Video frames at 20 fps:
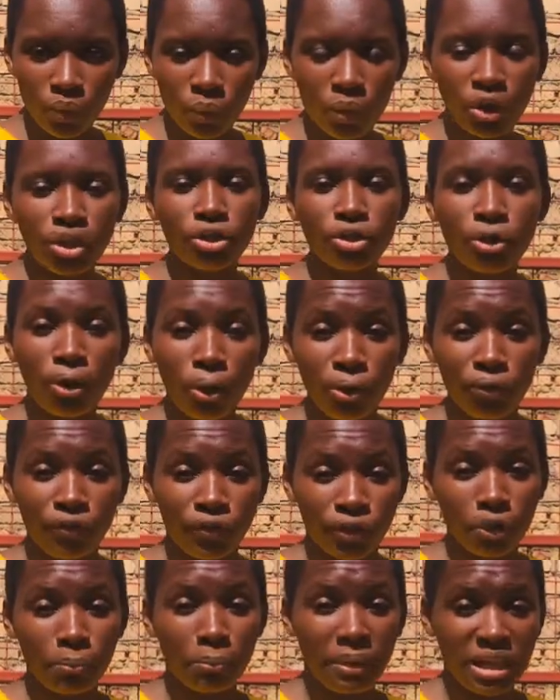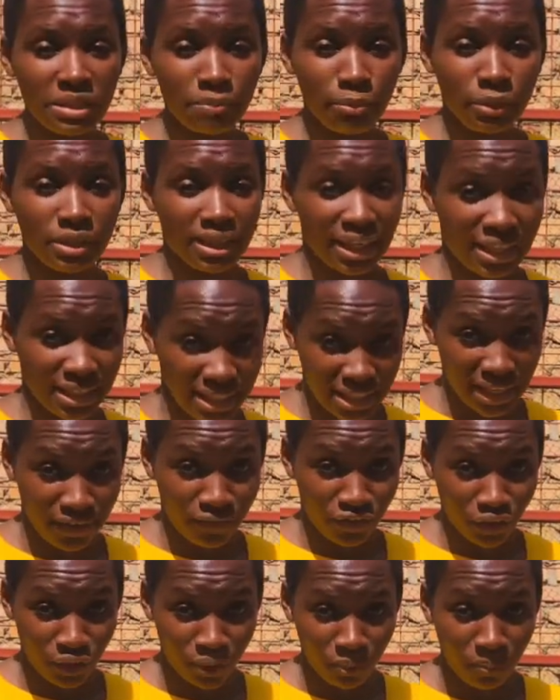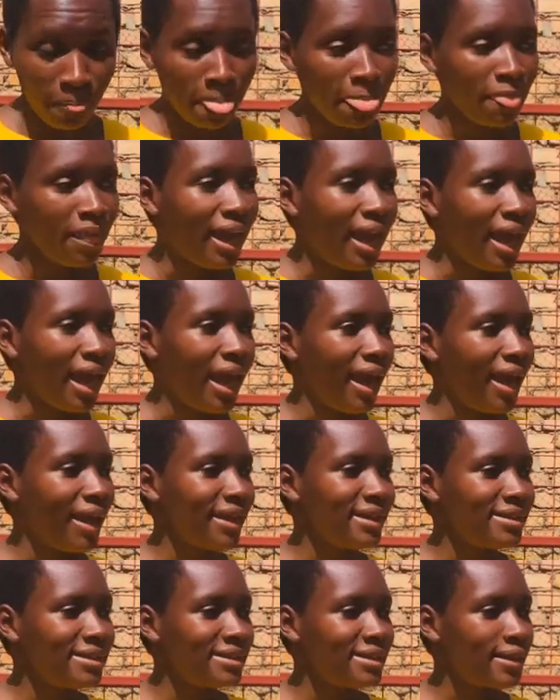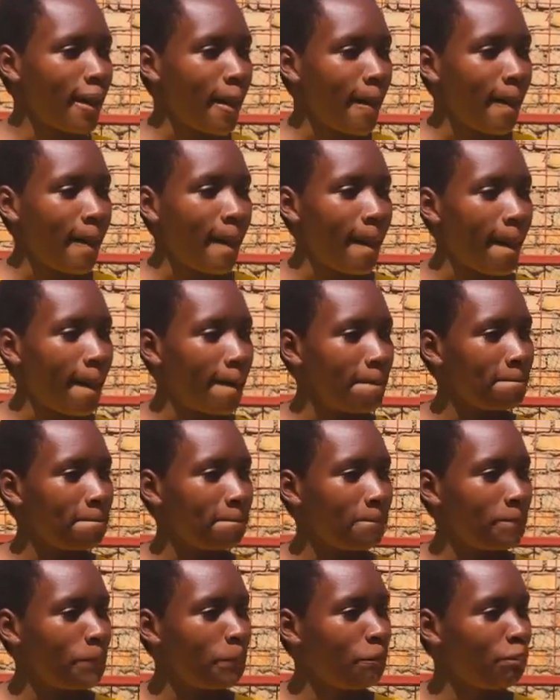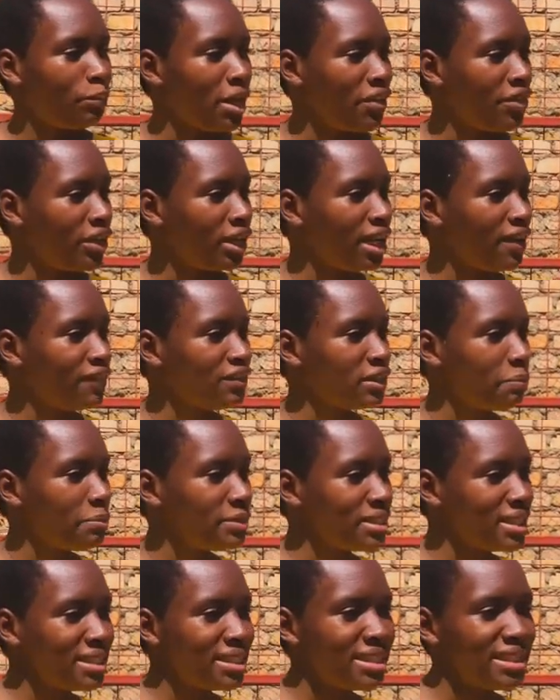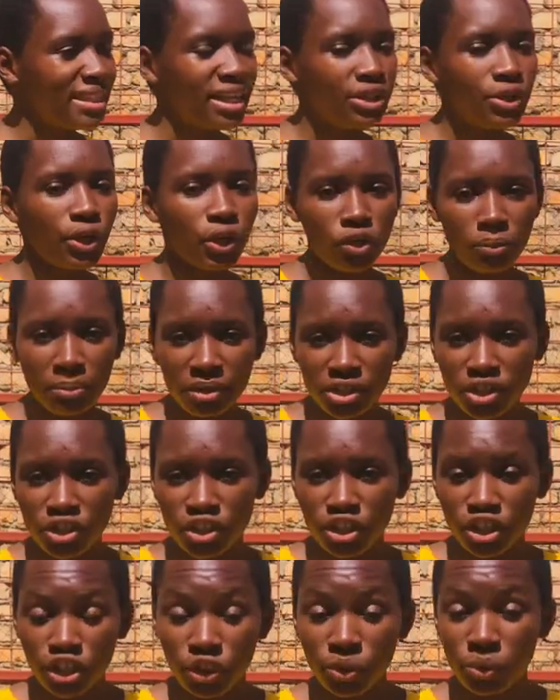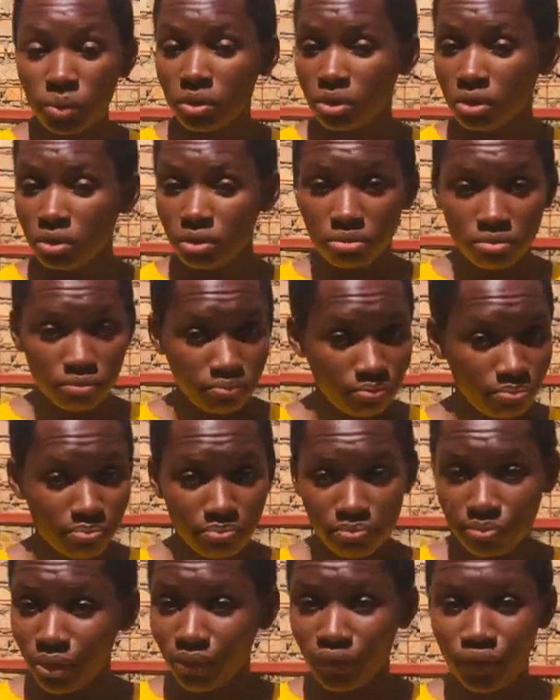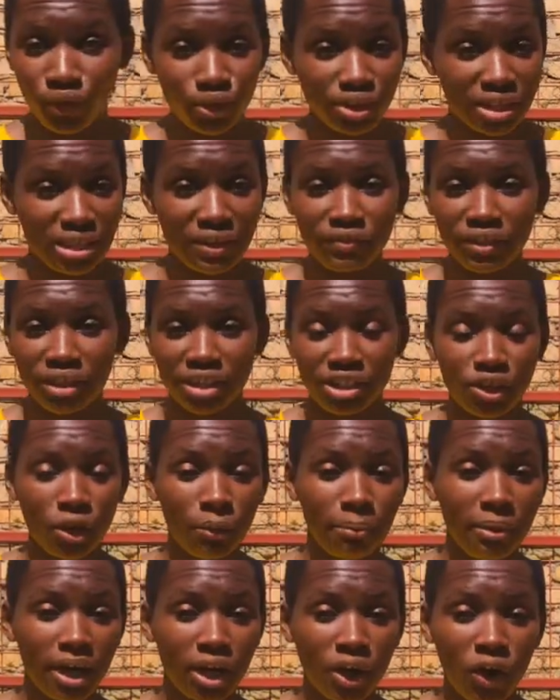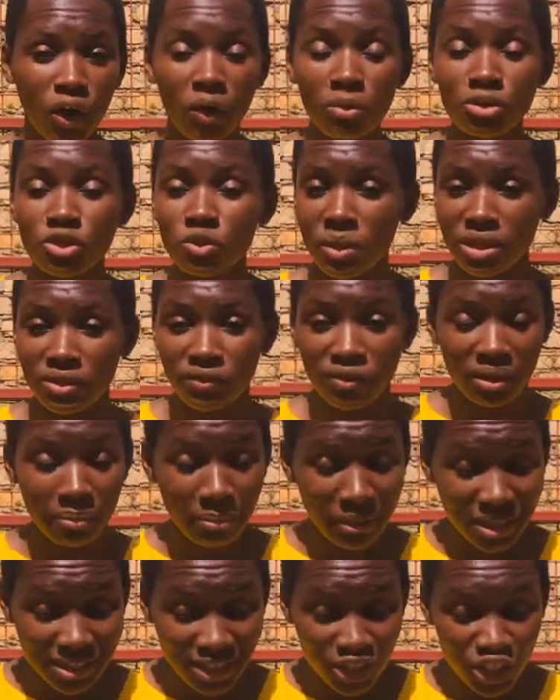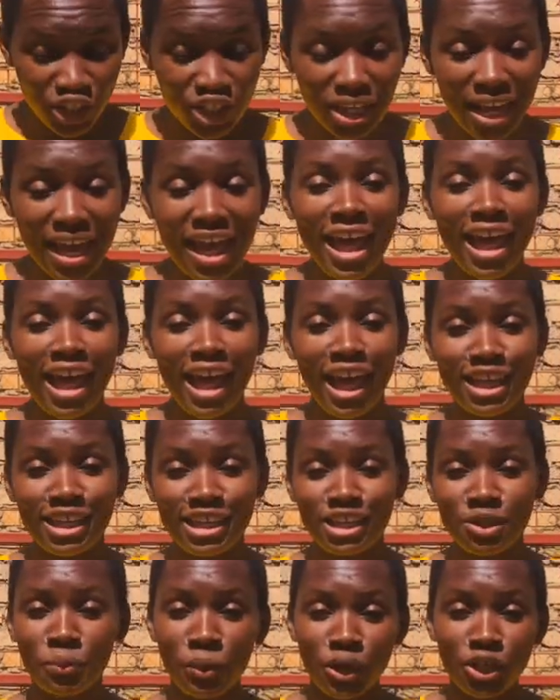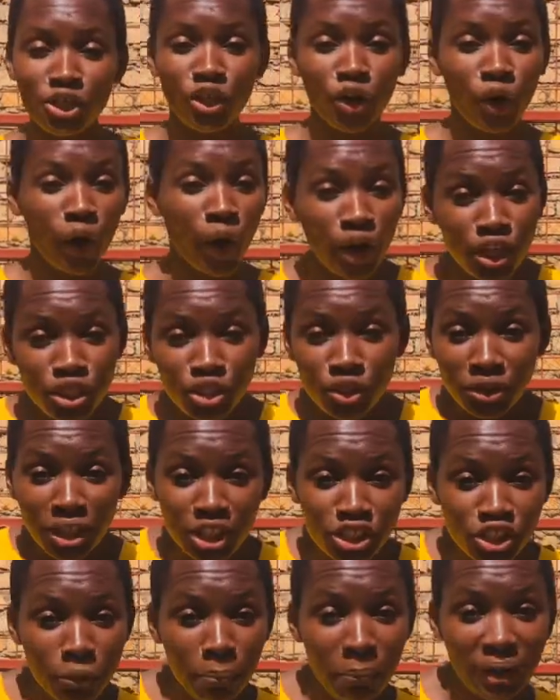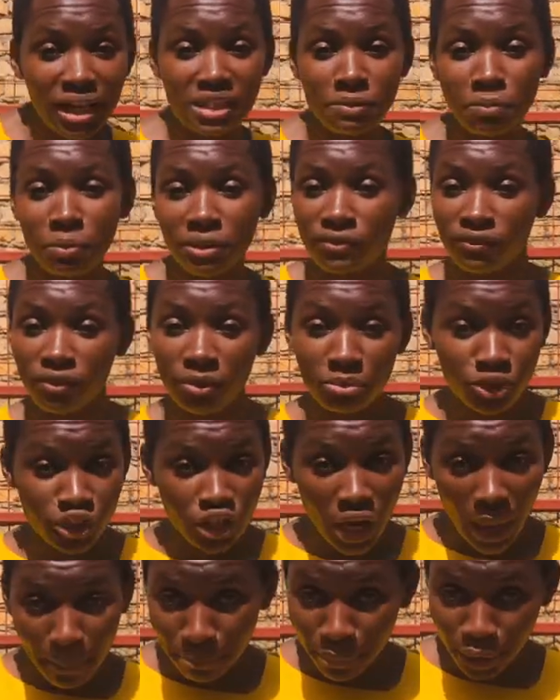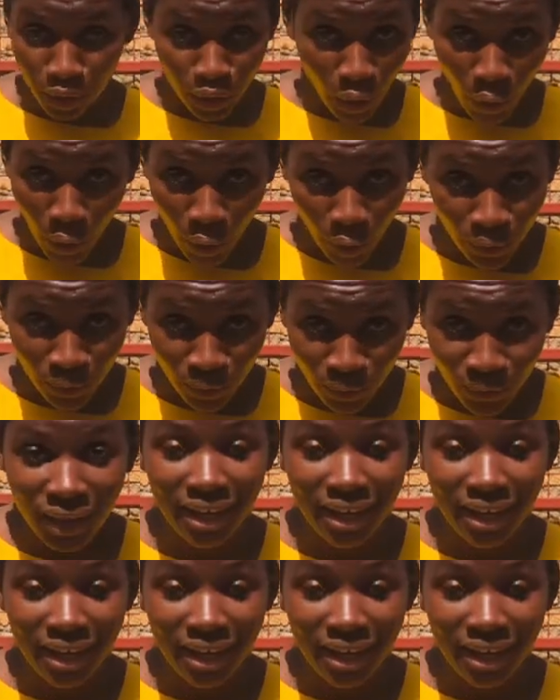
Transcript: when you go for your passport interview and um, then after presenting that document you will of course definitely go back home to wait for the message and when you're going to collect your passport from Kyambogo